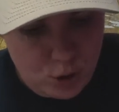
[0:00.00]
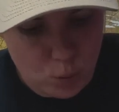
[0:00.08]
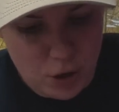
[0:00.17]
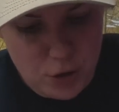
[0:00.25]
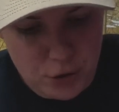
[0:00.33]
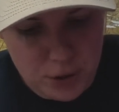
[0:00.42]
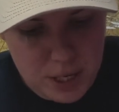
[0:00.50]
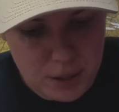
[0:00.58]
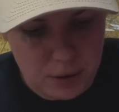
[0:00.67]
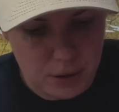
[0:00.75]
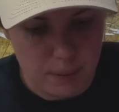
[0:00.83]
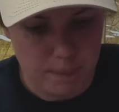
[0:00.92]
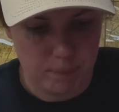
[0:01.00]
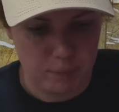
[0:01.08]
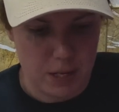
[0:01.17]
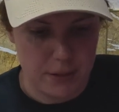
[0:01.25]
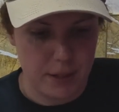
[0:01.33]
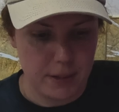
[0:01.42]
so underneath,
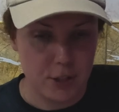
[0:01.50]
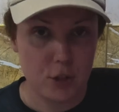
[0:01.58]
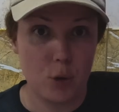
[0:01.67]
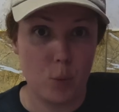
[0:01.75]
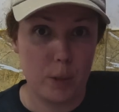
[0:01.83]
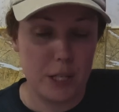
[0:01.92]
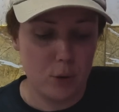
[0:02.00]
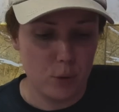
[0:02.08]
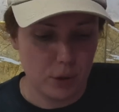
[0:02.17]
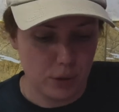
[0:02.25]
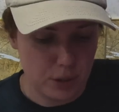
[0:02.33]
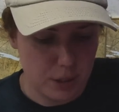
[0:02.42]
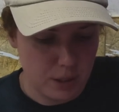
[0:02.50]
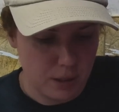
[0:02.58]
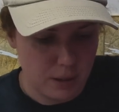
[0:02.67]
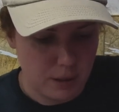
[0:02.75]
I think these are the wheat noodles.